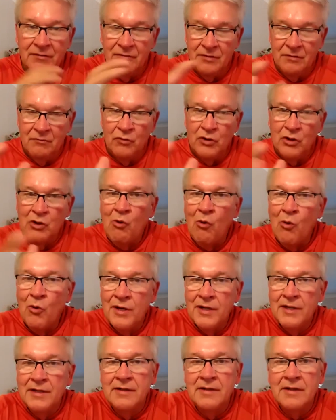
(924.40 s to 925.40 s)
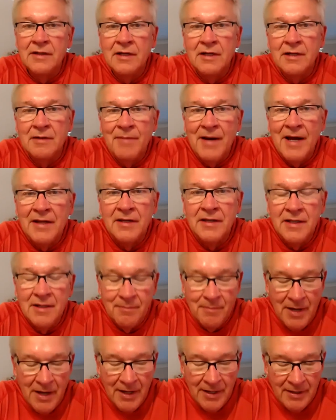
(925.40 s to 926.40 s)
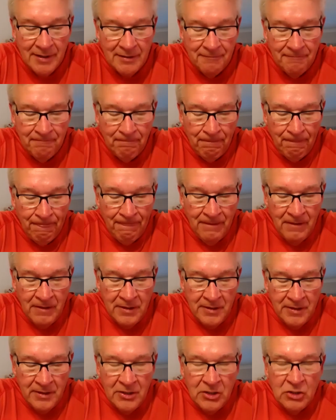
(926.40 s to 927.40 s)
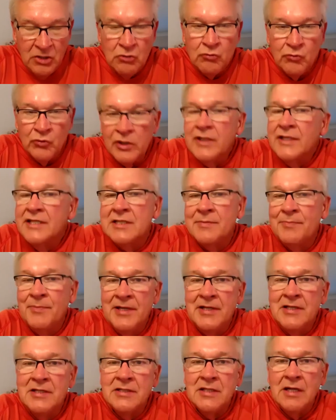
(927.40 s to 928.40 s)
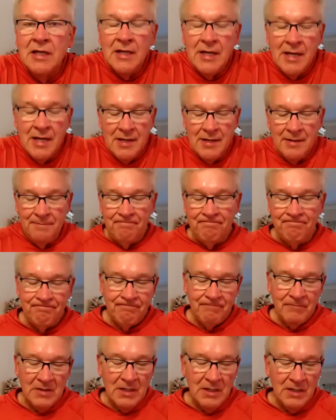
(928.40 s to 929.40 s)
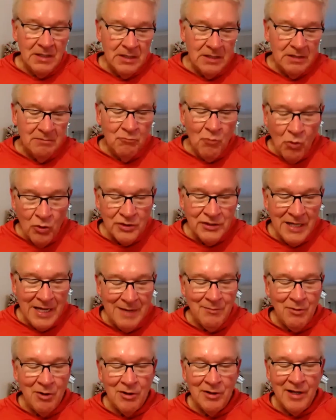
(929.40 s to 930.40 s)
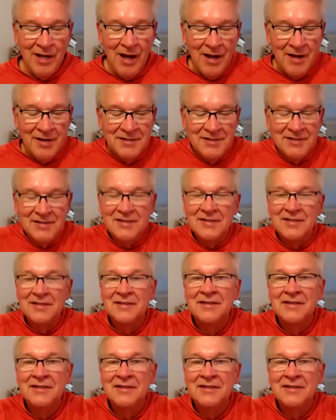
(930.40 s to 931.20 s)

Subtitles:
recorded by Nehemiah really spends more time on God's